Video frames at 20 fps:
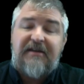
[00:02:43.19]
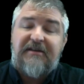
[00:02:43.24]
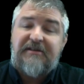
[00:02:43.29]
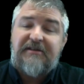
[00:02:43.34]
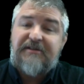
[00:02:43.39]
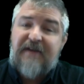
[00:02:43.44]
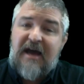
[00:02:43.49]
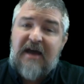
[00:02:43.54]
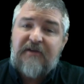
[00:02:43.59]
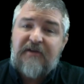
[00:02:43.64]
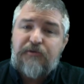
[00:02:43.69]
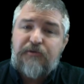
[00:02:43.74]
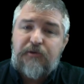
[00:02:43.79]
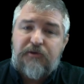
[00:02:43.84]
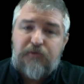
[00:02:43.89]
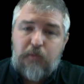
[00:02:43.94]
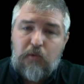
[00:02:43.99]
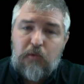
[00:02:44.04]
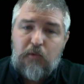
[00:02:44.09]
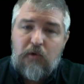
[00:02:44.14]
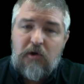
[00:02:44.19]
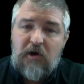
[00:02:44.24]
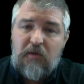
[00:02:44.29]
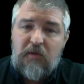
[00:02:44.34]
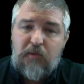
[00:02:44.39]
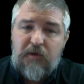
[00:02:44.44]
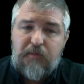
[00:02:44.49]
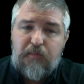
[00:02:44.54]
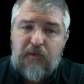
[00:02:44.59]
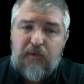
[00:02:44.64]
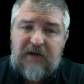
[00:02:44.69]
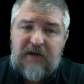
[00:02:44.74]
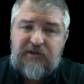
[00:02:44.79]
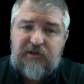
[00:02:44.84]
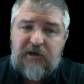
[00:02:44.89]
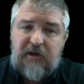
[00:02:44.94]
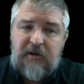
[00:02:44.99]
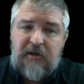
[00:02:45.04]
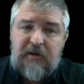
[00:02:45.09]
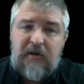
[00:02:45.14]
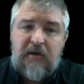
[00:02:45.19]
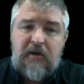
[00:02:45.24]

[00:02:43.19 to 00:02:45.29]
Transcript: disastrous war with Prussia.